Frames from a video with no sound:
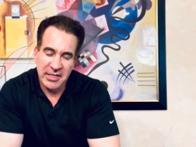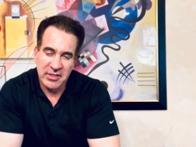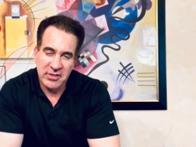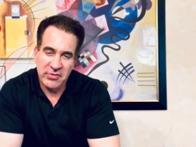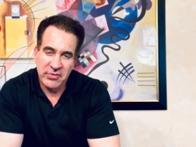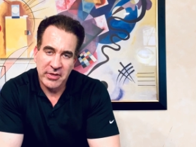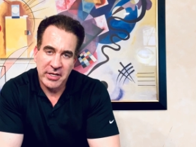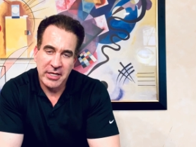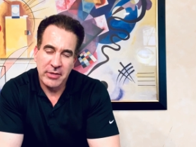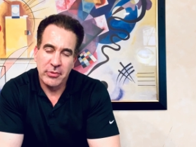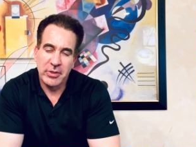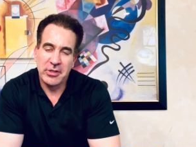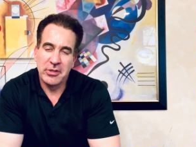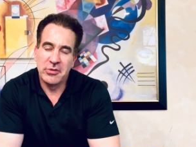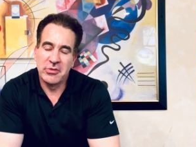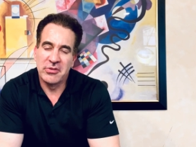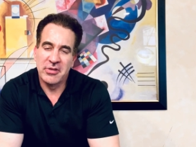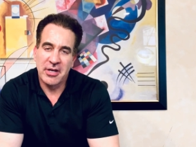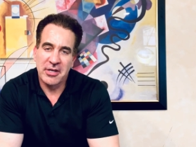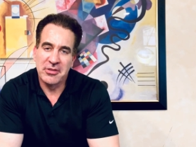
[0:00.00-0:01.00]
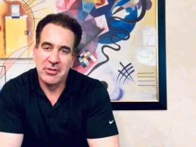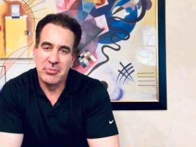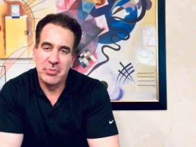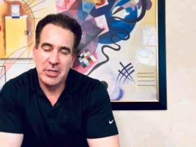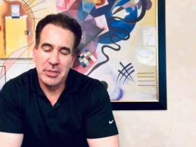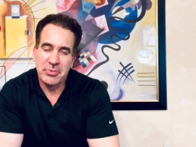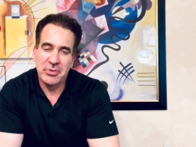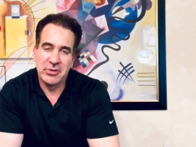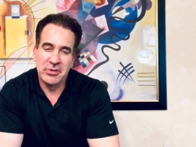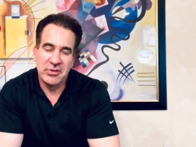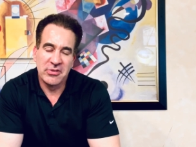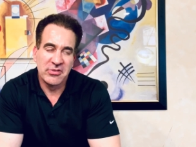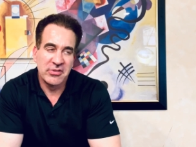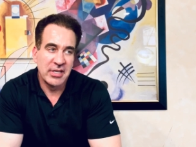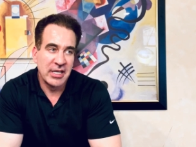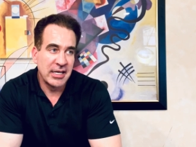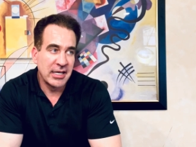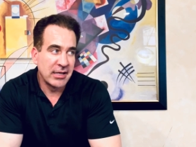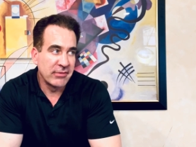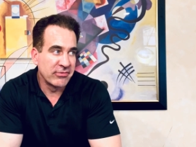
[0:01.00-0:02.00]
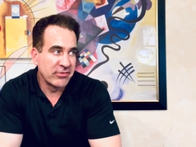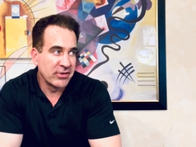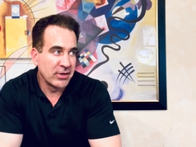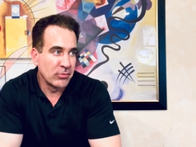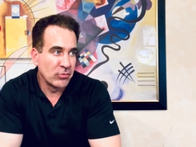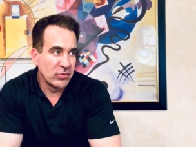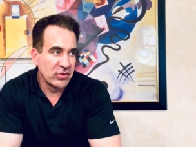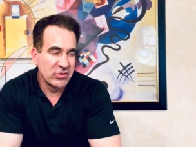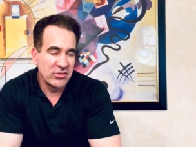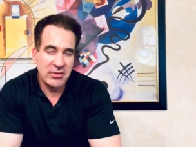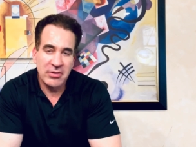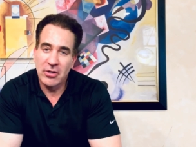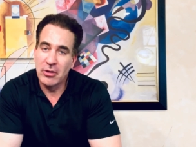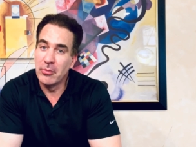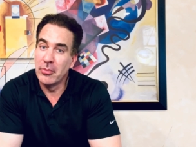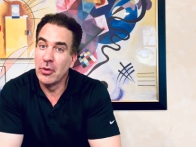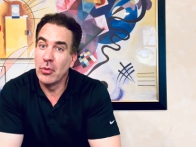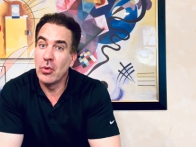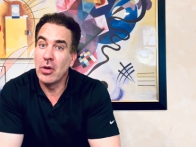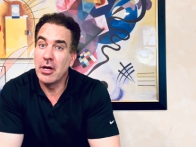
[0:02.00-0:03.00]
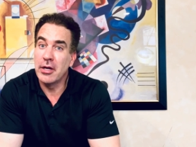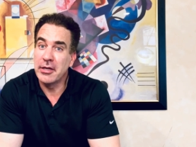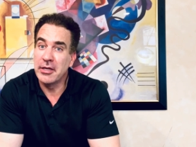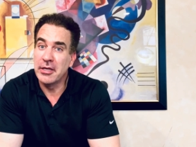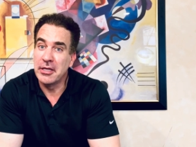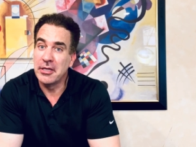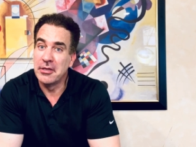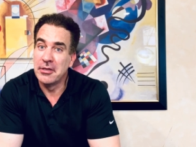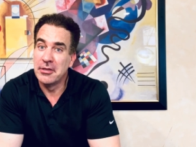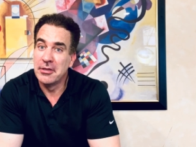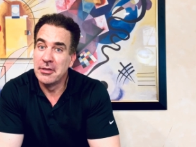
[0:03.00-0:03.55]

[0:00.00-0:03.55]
It's funny when you talk to people and you say I'm from Milwaukee.